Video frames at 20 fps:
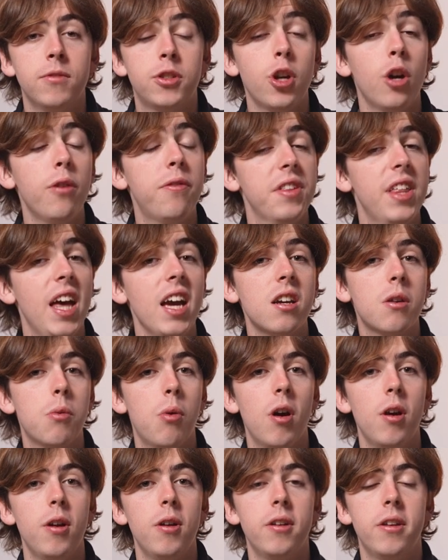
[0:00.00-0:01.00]
So for that
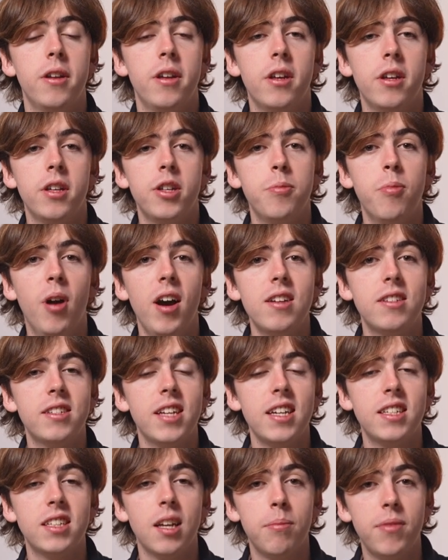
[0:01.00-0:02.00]
quote, you might
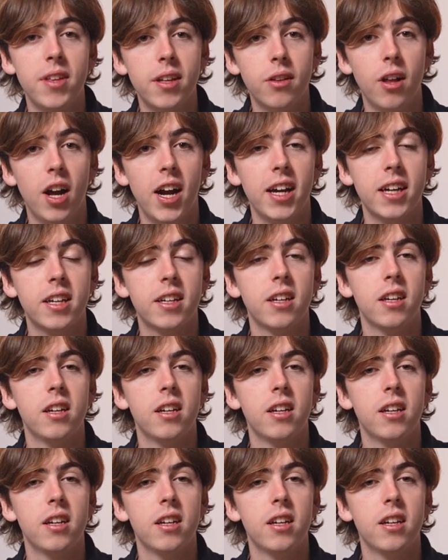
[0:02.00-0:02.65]
say something like,